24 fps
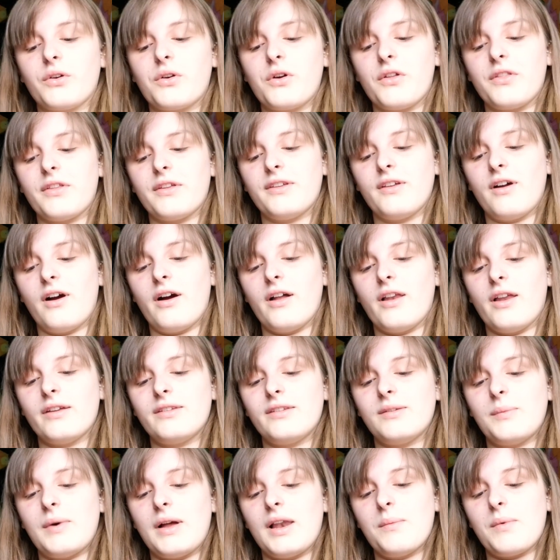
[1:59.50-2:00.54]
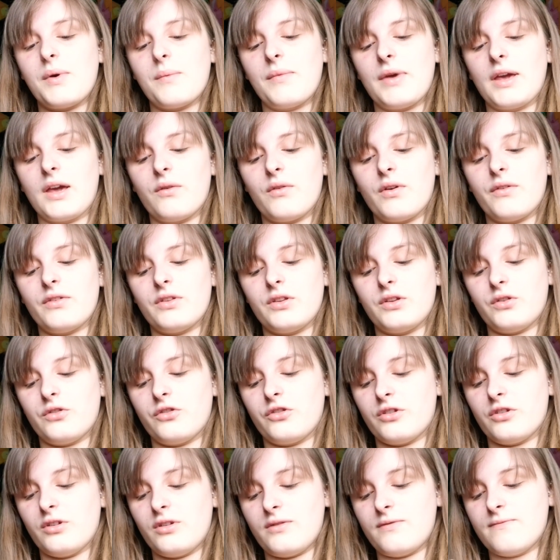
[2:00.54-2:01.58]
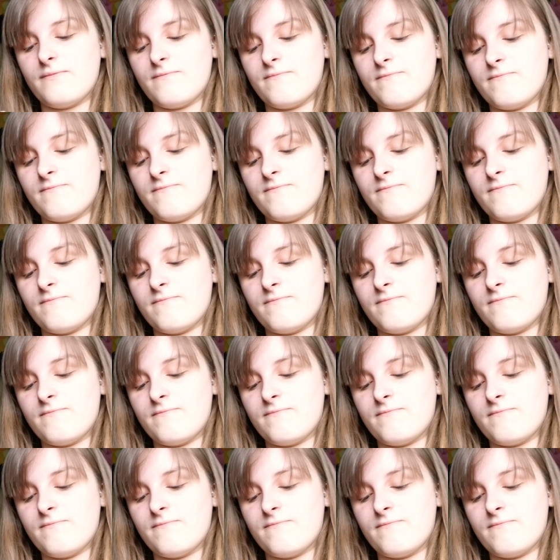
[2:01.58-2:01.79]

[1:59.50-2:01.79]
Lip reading: I've got this highlighter palette by Makeup Revolution.